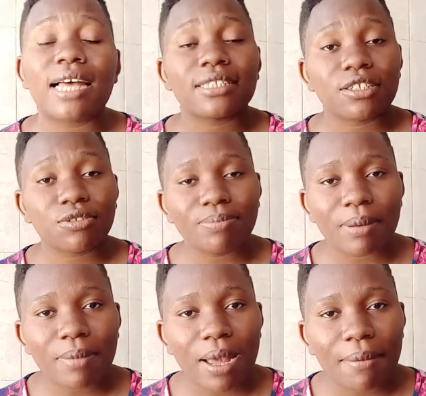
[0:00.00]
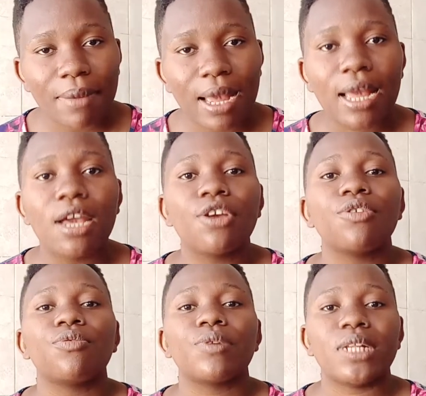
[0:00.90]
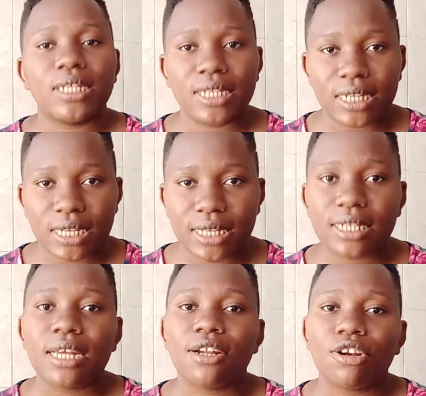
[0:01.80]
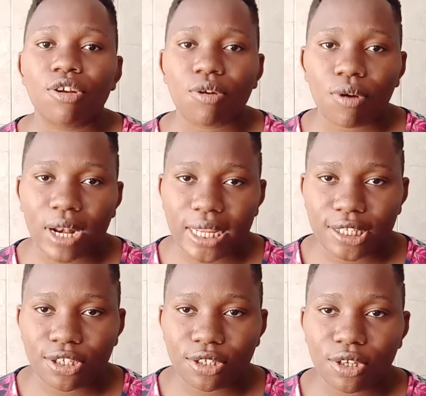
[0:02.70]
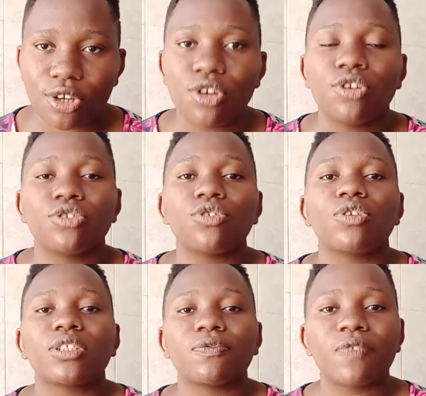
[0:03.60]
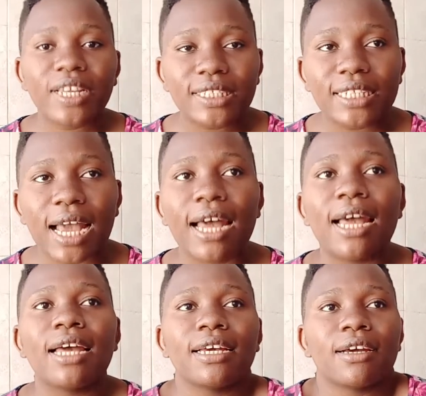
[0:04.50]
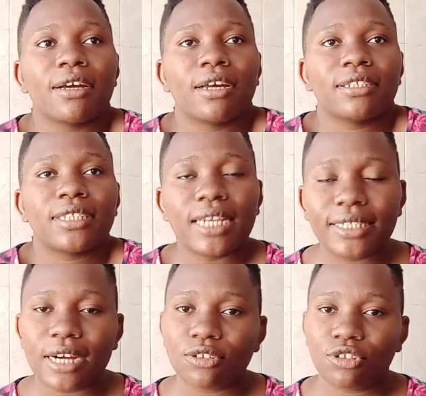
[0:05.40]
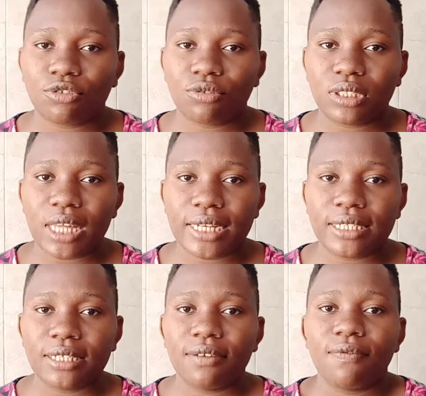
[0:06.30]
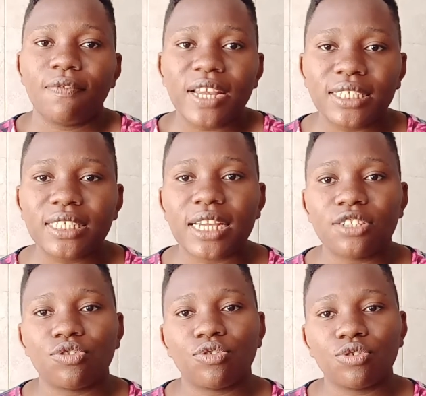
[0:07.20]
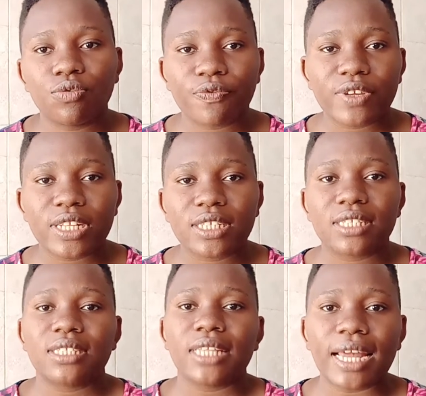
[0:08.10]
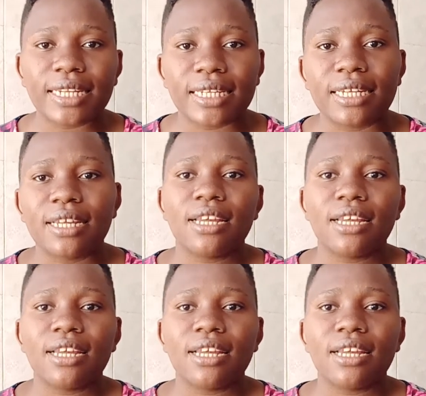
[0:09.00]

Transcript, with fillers: As a super mama, you will need knowledge. So venture, set out to study, venture into new fields, study,